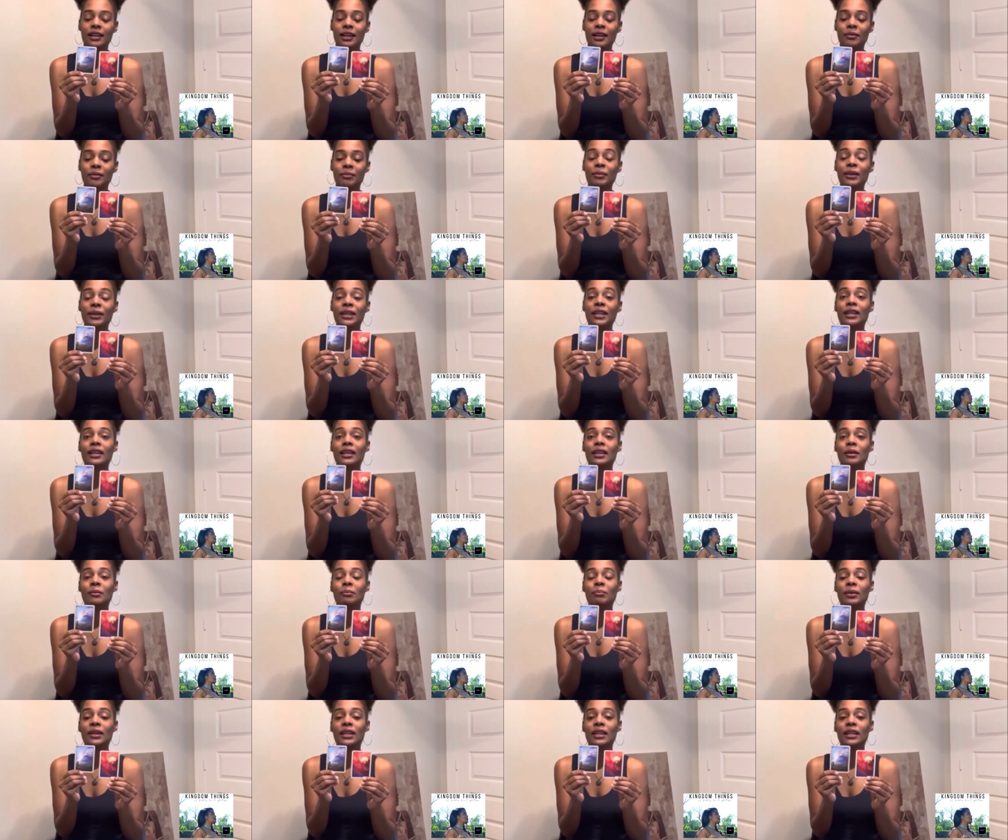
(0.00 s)

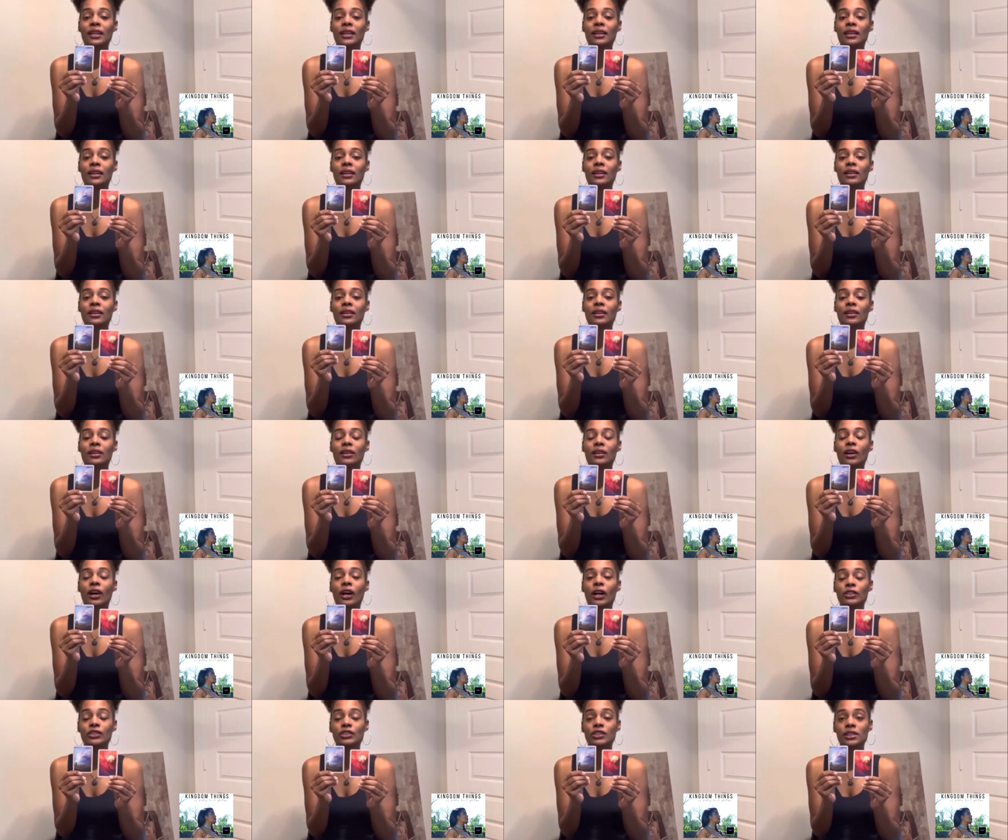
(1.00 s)
being
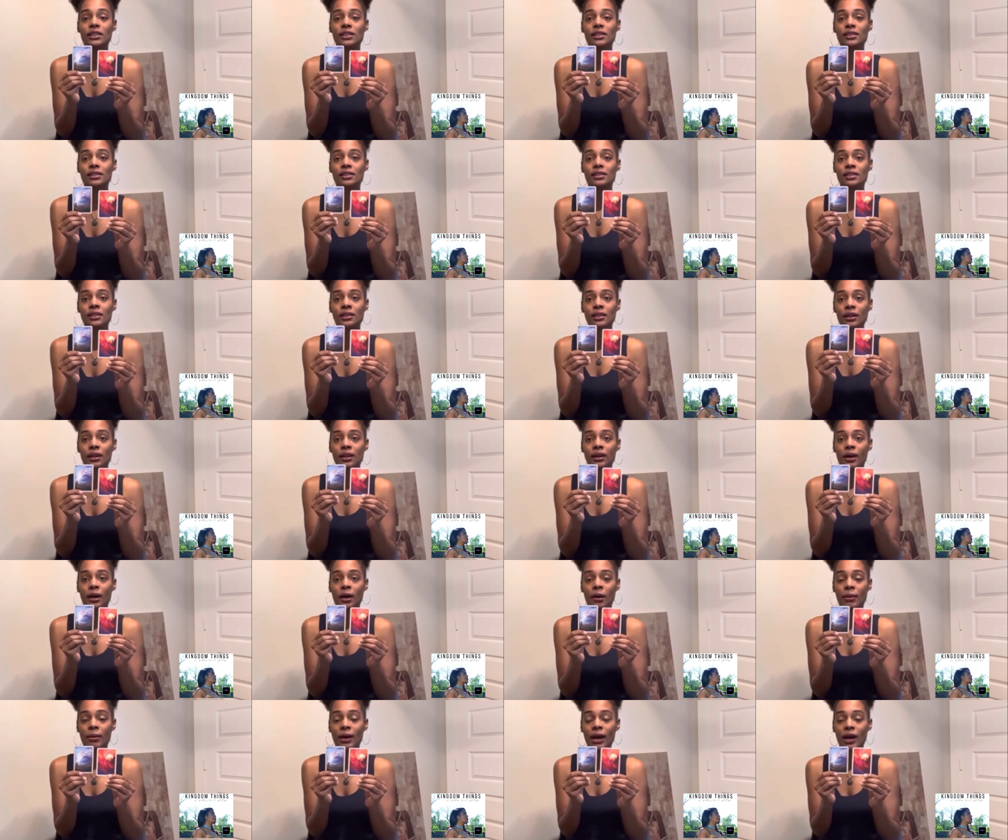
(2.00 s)
conscious
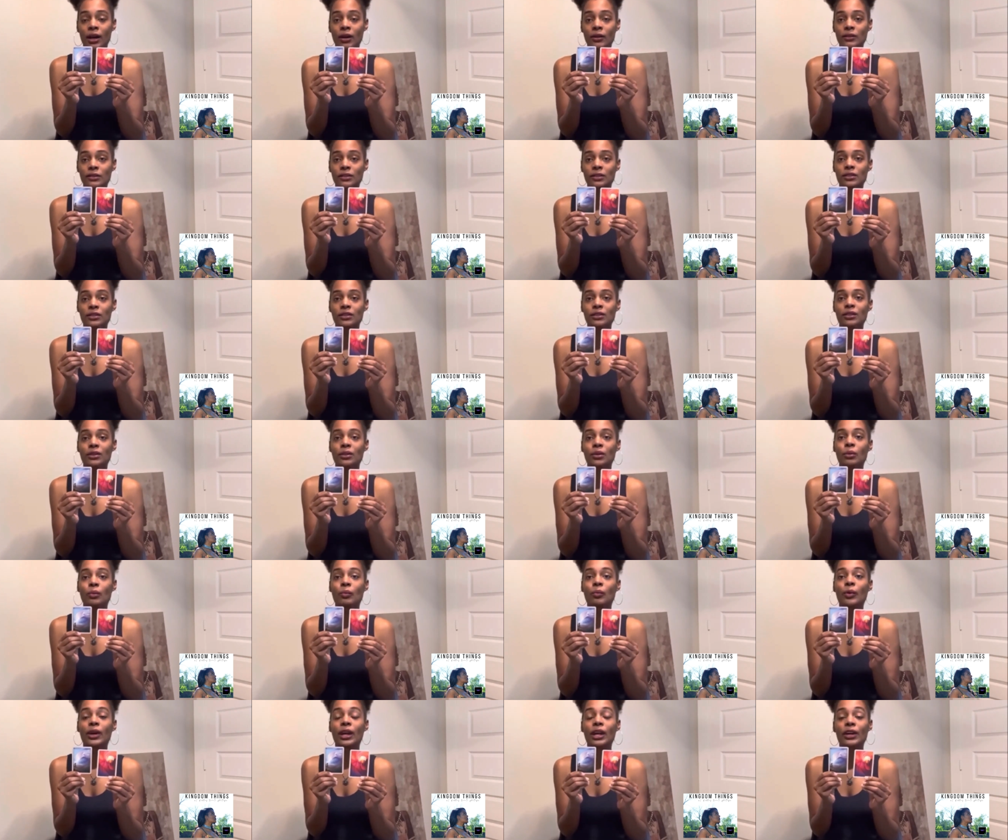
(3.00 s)
about
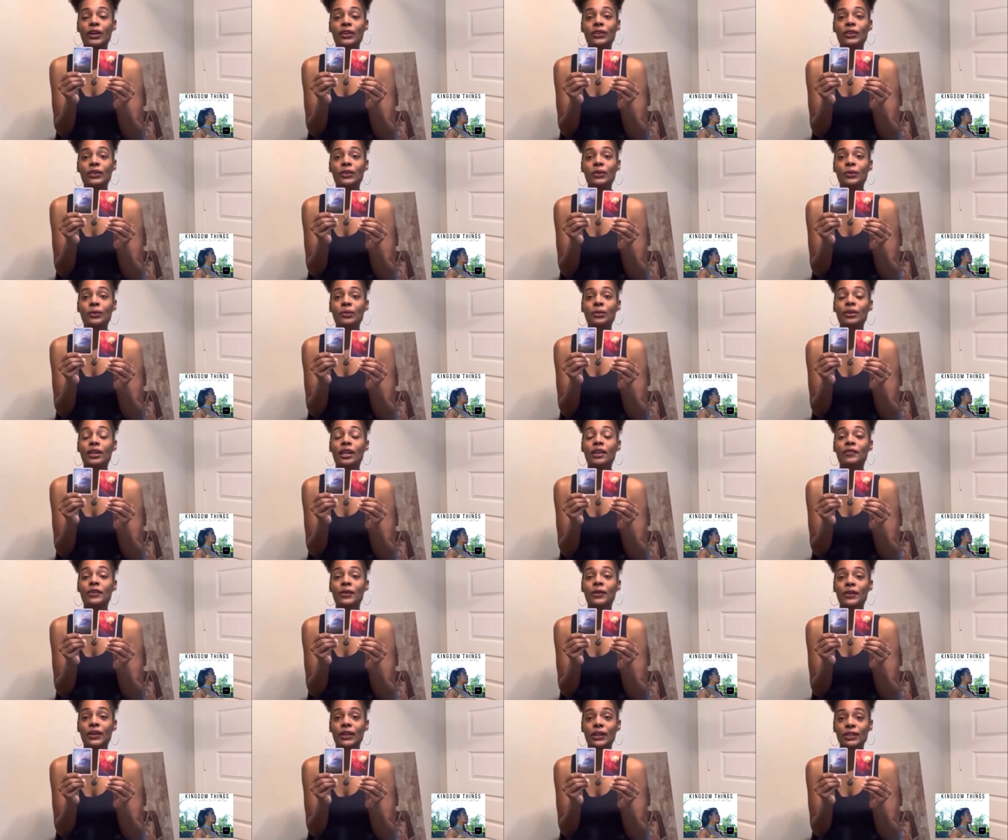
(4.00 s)
where you give
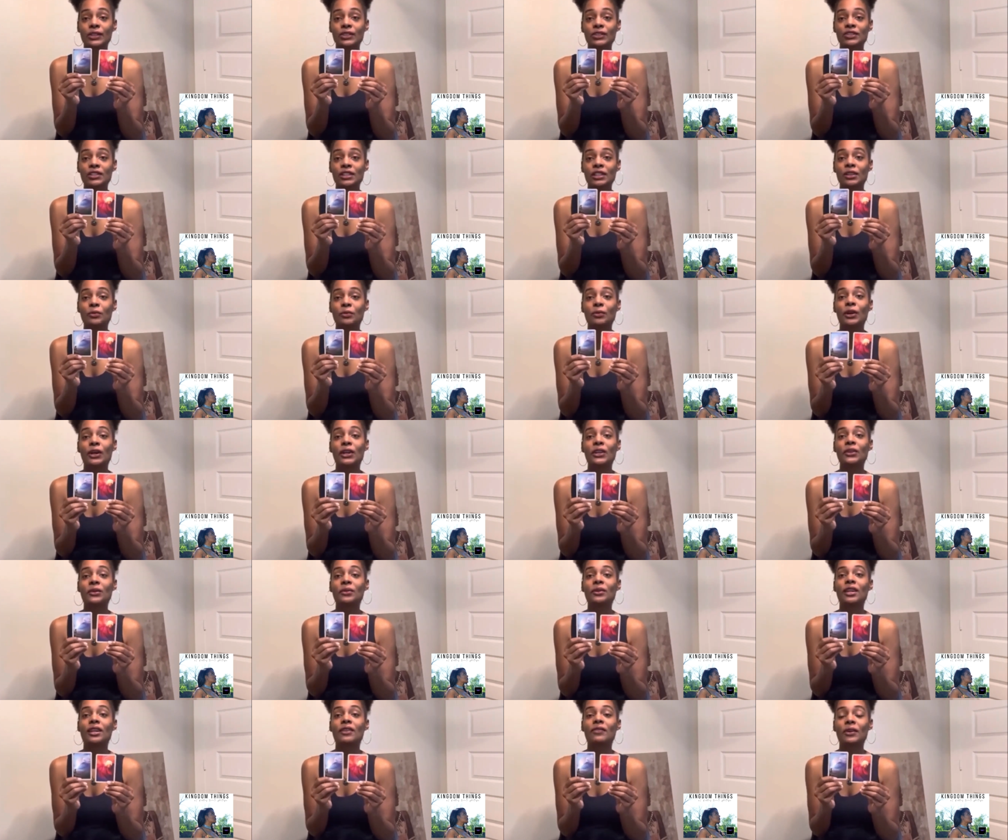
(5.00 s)
your energy, where you
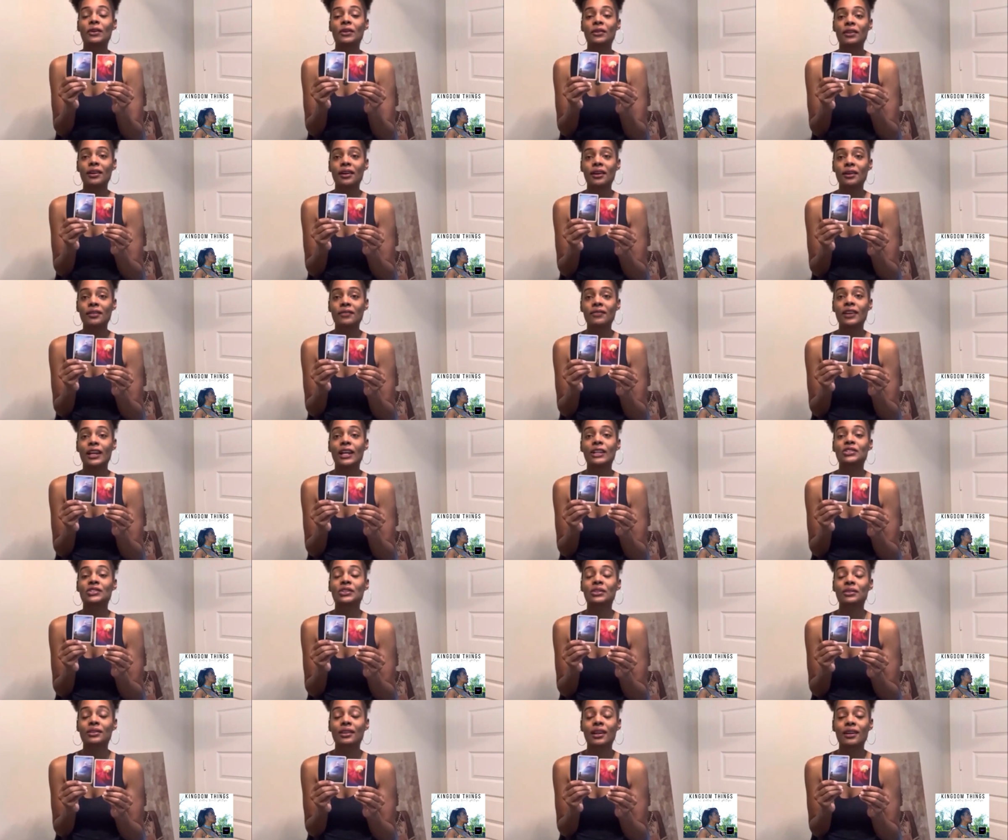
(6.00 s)
give your love, as
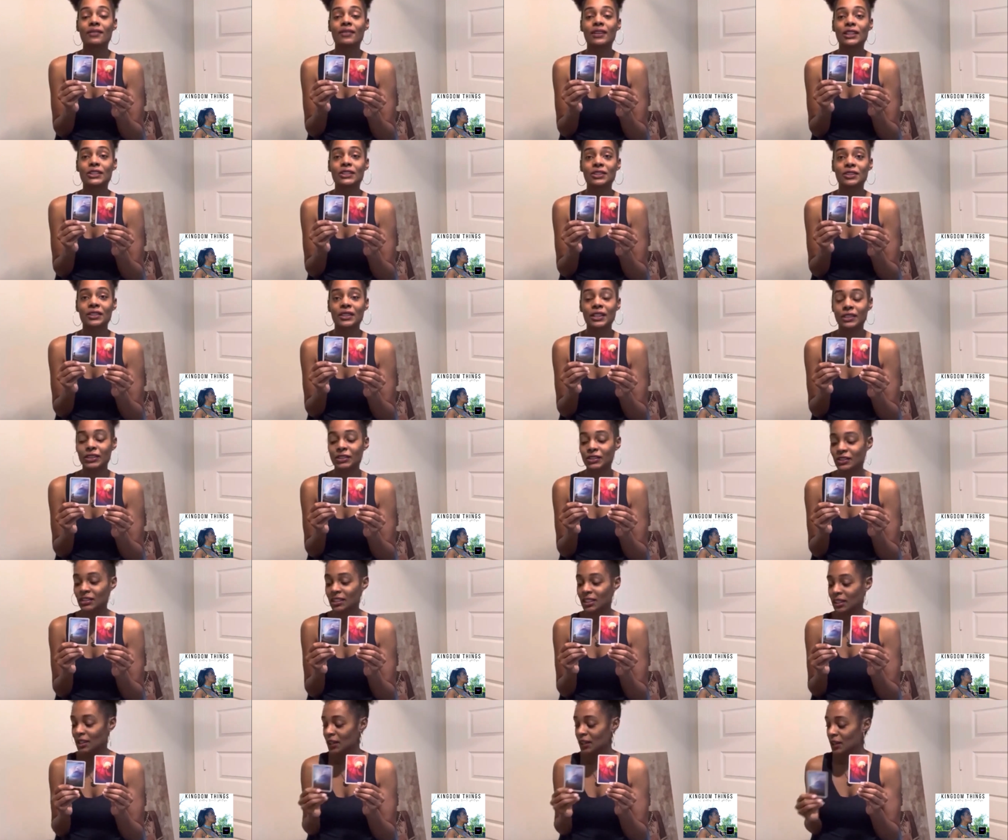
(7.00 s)
your love is your
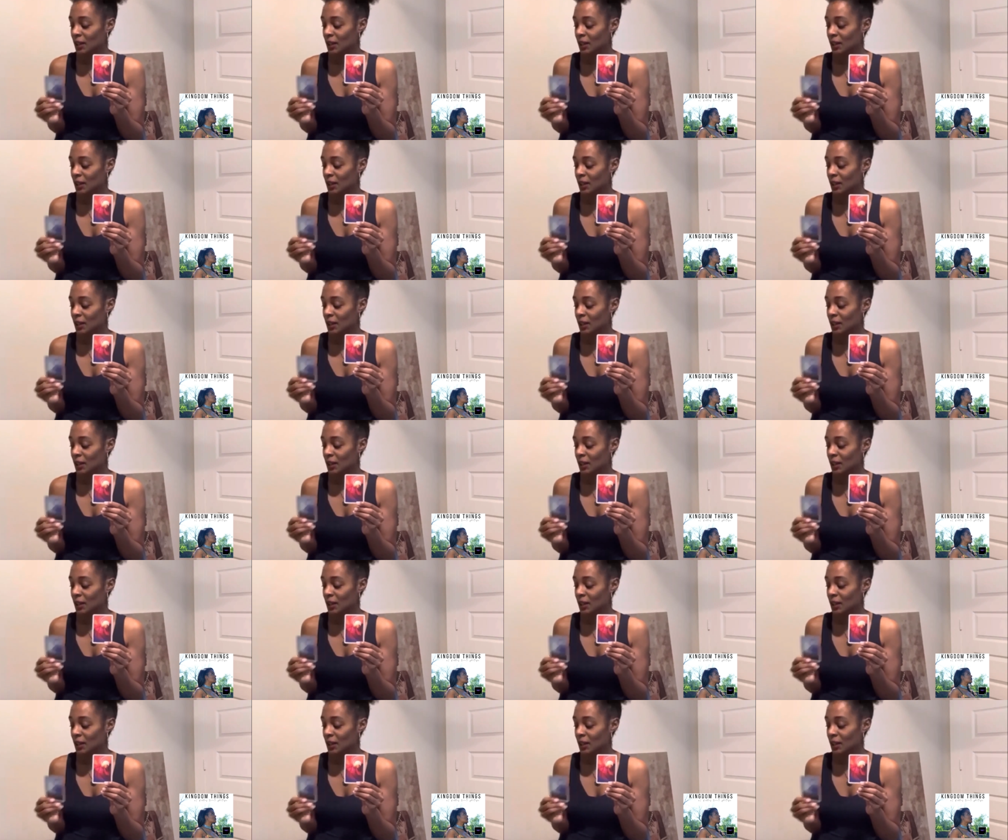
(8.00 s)
energy,